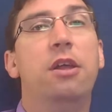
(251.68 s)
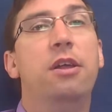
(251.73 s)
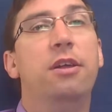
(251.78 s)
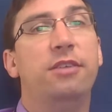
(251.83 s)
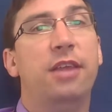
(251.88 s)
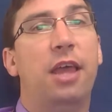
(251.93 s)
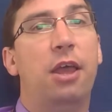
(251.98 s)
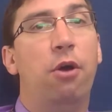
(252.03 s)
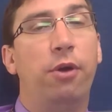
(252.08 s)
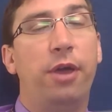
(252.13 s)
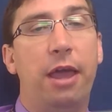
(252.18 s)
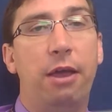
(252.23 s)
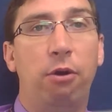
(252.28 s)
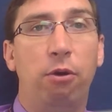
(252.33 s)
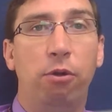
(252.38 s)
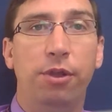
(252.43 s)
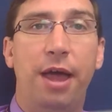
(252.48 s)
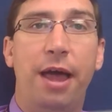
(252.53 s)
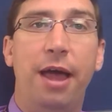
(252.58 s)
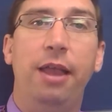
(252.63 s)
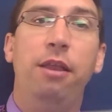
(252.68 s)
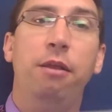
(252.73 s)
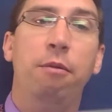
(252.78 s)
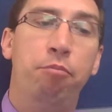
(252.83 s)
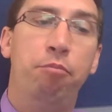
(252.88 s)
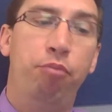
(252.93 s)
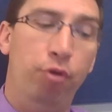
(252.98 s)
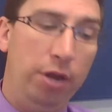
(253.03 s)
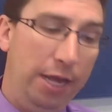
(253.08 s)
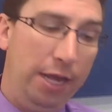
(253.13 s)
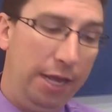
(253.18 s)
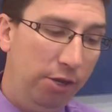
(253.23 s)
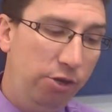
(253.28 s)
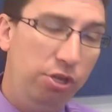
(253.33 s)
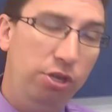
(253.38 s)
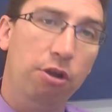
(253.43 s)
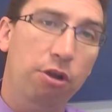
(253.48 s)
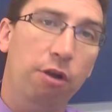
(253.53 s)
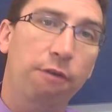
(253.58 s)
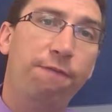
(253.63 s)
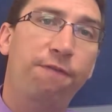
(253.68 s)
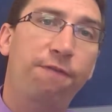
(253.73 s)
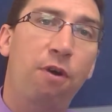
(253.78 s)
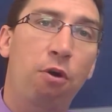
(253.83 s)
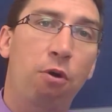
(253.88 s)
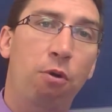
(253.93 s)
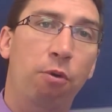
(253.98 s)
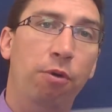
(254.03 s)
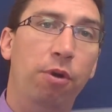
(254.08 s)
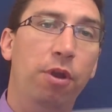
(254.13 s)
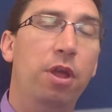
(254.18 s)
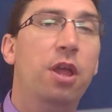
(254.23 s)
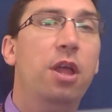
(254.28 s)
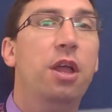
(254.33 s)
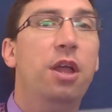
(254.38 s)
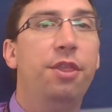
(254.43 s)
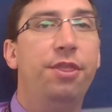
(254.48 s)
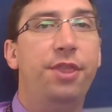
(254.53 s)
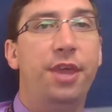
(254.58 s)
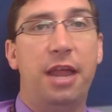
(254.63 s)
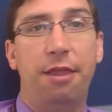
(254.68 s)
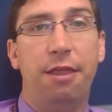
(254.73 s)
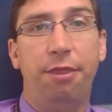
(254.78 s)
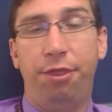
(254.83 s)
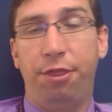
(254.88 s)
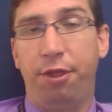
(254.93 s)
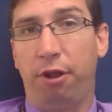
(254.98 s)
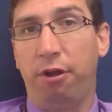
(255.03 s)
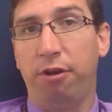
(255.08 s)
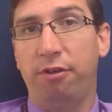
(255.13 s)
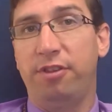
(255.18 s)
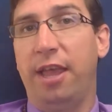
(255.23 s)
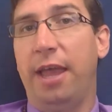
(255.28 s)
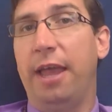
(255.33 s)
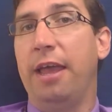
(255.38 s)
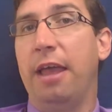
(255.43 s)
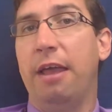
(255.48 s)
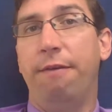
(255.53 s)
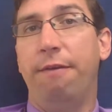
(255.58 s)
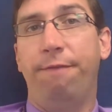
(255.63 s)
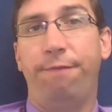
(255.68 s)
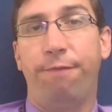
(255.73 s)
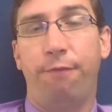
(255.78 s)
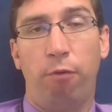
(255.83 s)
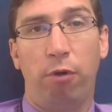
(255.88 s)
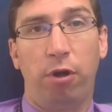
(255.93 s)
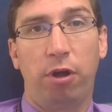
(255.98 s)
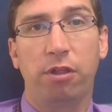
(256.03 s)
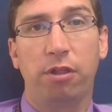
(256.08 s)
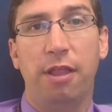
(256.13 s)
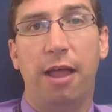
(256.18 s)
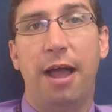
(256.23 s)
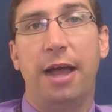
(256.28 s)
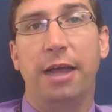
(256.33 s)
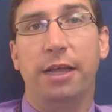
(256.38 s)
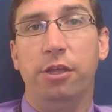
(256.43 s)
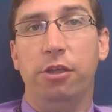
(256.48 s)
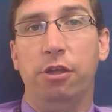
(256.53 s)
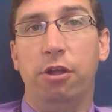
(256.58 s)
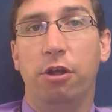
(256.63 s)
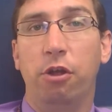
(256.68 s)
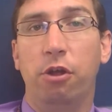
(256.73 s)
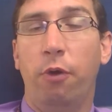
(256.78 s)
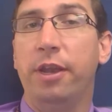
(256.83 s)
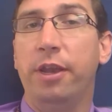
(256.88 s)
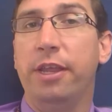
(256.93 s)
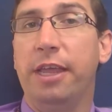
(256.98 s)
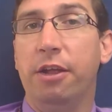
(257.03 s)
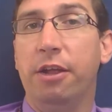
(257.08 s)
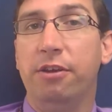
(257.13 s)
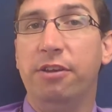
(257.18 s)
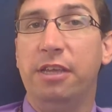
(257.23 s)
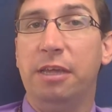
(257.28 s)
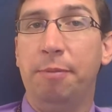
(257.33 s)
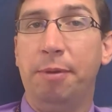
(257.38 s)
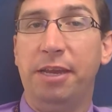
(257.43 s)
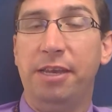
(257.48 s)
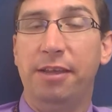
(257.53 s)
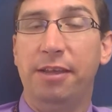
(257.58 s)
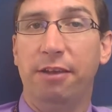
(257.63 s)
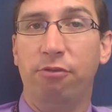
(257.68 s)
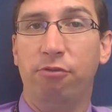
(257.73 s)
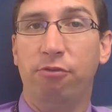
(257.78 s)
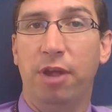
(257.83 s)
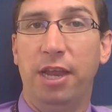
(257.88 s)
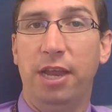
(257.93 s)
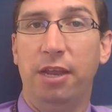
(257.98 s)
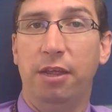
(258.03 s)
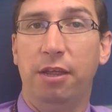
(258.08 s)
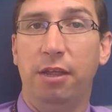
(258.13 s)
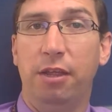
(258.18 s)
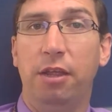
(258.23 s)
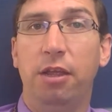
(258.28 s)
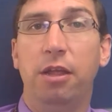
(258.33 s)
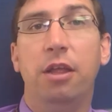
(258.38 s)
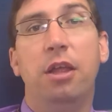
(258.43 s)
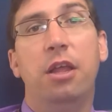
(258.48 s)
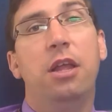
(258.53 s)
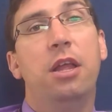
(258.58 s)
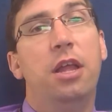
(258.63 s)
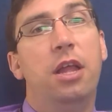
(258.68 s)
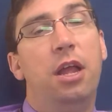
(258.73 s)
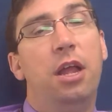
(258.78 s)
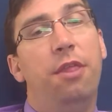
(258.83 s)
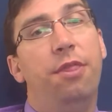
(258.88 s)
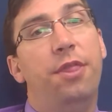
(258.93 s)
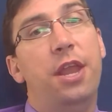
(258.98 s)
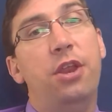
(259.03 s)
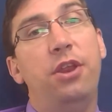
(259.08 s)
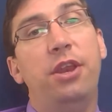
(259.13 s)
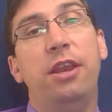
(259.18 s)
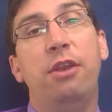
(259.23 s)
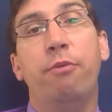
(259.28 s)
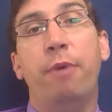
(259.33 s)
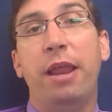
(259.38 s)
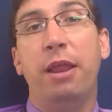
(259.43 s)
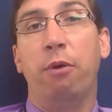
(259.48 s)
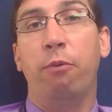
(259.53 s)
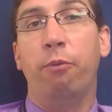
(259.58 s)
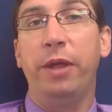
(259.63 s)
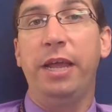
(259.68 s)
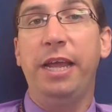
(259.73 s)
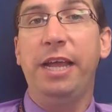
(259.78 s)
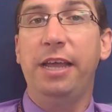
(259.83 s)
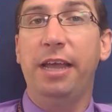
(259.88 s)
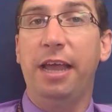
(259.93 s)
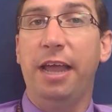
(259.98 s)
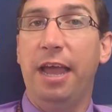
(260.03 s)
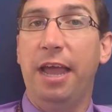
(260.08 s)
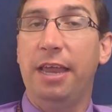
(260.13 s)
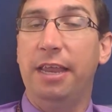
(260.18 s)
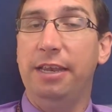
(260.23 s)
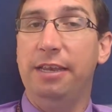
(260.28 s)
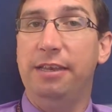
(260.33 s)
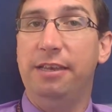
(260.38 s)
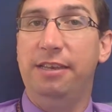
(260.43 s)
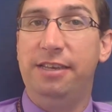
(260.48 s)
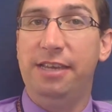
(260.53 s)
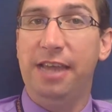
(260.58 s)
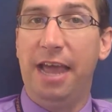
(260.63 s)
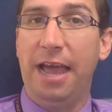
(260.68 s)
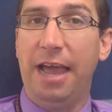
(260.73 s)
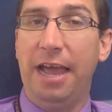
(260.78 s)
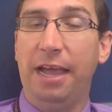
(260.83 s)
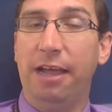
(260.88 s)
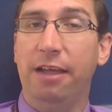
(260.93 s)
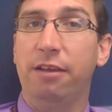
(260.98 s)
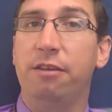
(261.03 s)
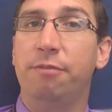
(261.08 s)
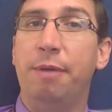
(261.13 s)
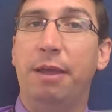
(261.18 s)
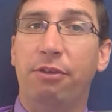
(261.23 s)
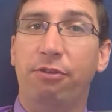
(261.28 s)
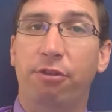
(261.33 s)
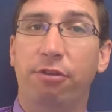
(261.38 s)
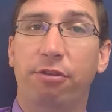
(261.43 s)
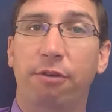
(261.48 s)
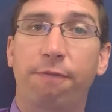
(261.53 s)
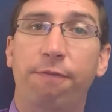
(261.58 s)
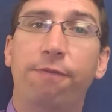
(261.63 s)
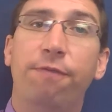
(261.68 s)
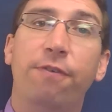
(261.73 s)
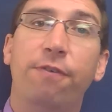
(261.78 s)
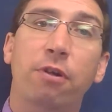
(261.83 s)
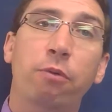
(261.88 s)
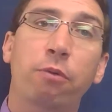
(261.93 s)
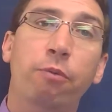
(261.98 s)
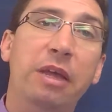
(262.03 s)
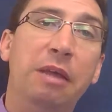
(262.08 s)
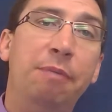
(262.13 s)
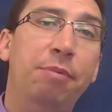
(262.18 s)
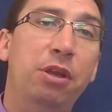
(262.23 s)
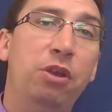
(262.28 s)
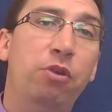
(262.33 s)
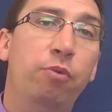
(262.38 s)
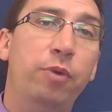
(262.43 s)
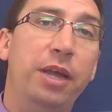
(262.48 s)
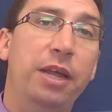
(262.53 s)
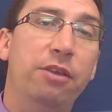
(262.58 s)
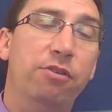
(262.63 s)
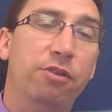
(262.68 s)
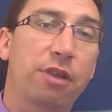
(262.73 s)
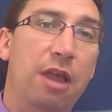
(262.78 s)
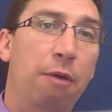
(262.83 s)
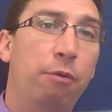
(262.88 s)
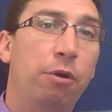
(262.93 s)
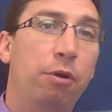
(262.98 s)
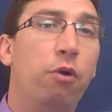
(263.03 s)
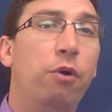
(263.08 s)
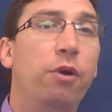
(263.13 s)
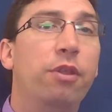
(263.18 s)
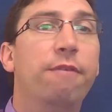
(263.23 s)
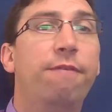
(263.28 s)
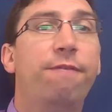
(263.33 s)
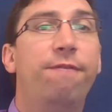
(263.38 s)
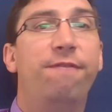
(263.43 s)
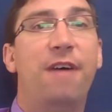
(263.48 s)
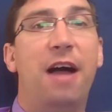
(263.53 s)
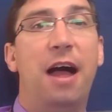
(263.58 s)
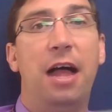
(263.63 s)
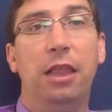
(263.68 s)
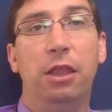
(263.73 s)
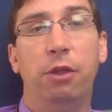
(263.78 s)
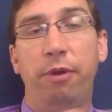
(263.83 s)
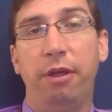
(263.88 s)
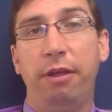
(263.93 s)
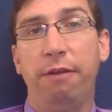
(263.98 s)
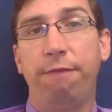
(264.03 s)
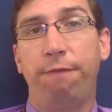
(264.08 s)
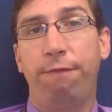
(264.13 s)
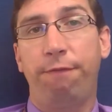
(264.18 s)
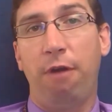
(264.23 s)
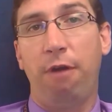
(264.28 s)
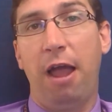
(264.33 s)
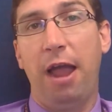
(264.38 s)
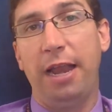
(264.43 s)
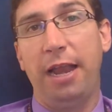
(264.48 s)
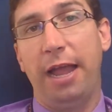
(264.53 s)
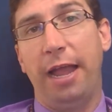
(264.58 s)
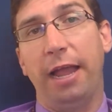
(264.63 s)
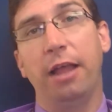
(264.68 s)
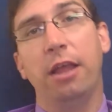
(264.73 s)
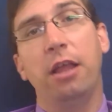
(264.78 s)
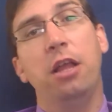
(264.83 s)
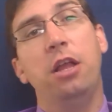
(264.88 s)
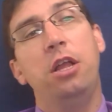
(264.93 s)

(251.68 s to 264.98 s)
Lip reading: Say, okay, hold on, put into your phone that on Thursday at 4 o'clock, you're going to get your TB test read. Then you need to wait a week and a day to make sure there's a full week between. So now we're going the following Friday.